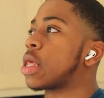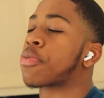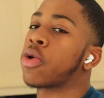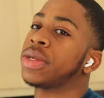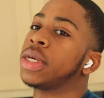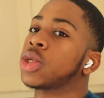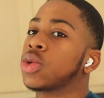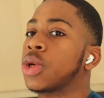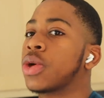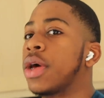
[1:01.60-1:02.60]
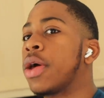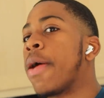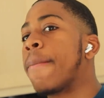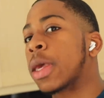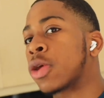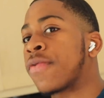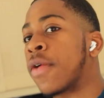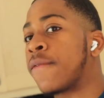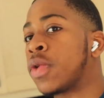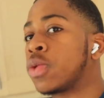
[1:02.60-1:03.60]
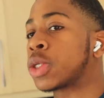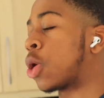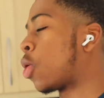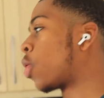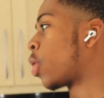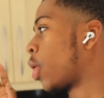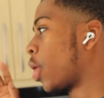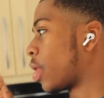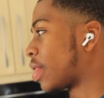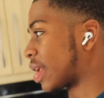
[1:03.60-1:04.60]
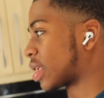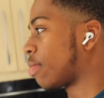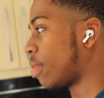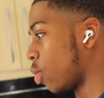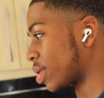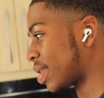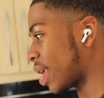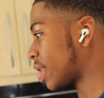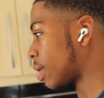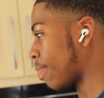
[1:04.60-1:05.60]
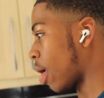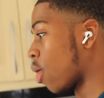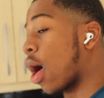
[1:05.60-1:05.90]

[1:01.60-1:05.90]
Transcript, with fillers: and the protein's also gonna make you feel full. So that's gonna be what today's about.